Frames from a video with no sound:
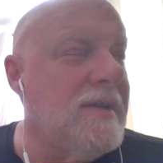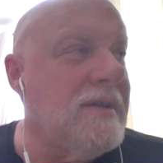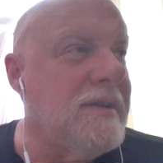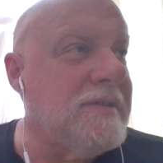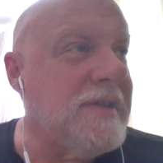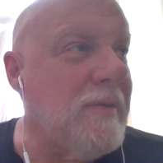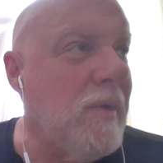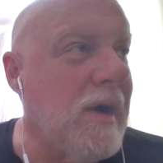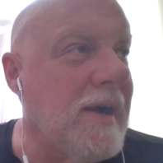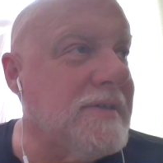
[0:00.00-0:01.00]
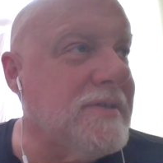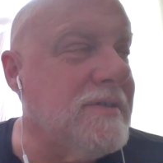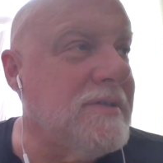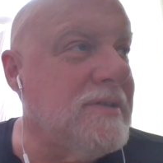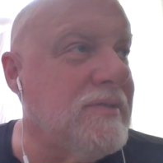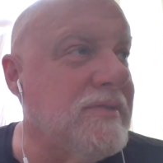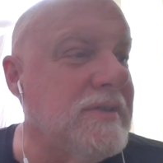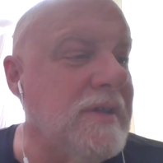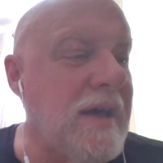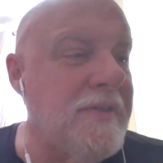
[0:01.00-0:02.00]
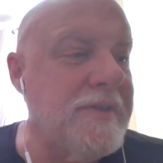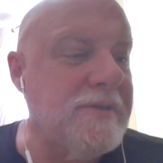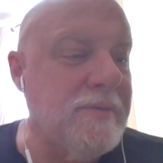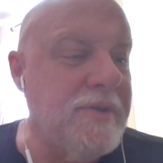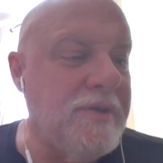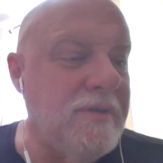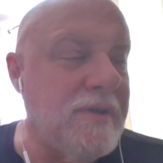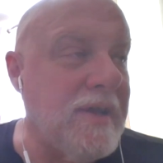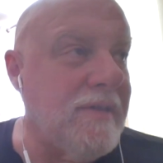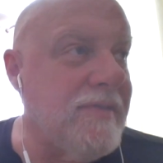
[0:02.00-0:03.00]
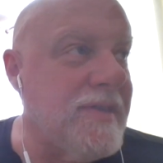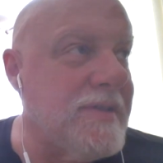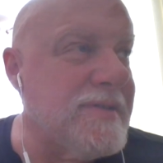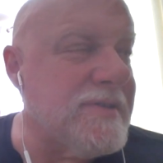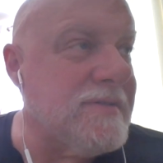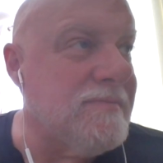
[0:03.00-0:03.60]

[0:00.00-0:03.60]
at least take walks. You know, there's a lot of things I want to do, and now this is,